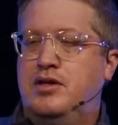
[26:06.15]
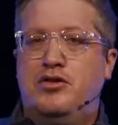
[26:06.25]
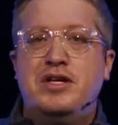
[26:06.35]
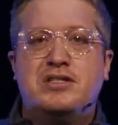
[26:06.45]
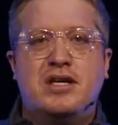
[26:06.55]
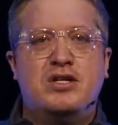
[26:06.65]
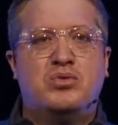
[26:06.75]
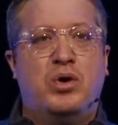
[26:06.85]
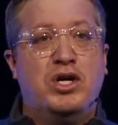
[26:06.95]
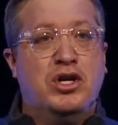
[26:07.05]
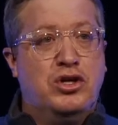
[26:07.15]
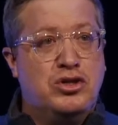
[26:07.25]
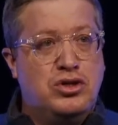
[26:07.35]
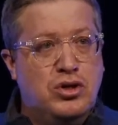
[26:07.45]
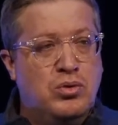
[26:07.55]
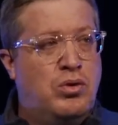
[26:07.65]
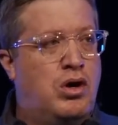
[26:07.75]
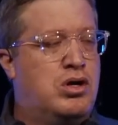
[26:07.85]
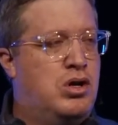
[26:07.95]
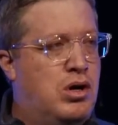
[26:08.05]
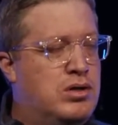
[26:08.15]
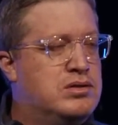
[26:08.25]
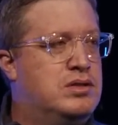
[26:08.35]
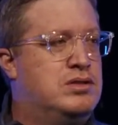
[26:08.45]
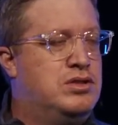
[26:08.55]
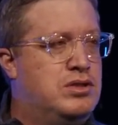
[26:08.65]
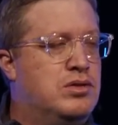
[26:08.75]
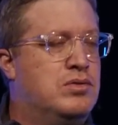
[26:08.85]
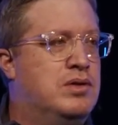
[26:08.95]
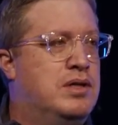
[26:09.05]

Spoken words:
This is what you are called to do.